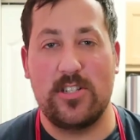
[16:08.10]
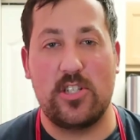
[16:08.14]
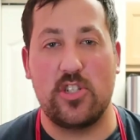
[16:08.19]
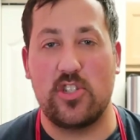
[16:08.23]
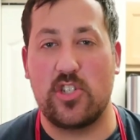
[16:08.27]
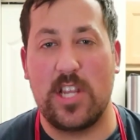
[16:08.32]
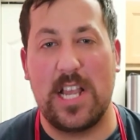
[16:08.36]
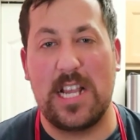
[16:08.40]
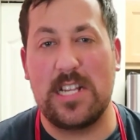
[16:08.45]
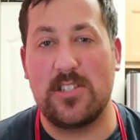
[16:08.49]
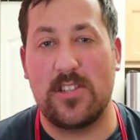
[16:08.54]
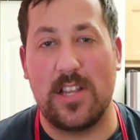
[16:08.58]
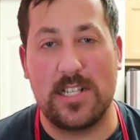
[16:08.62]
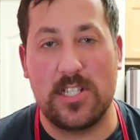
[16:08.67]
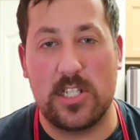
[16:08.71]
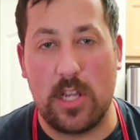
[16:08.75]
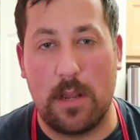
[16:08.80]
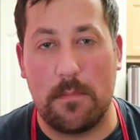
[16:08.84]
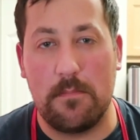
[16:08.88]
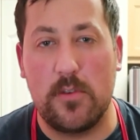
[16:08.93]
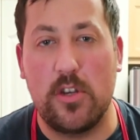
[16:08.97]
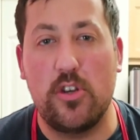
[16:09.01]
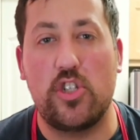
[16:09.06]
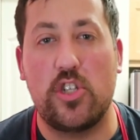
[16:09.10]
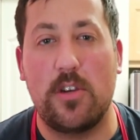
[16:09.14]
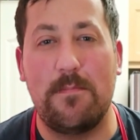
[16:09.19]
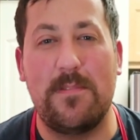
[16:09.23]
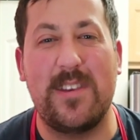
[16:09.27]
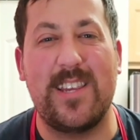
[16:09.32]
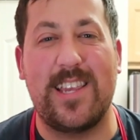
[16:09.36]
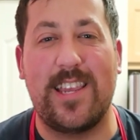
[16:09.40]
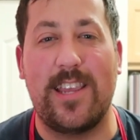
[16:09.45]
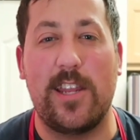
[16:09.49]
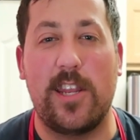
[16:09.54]
It just tastes like something you should
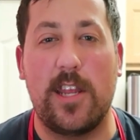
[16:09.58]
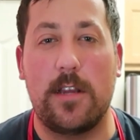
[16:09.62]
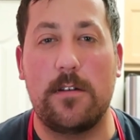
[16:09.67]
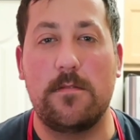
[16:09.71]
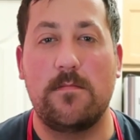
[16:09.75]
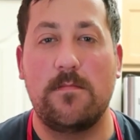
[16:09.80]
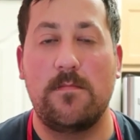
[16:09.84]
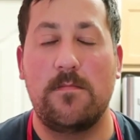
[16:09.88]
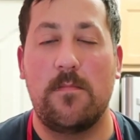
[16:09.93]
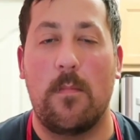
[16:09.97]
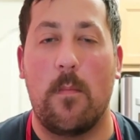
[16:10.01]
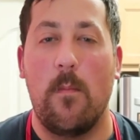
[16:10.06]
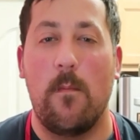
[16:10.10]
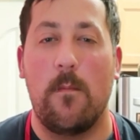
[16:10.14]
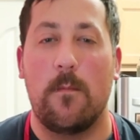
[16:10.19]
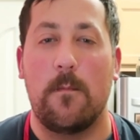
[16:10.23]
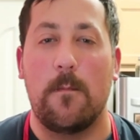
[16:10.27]
be eating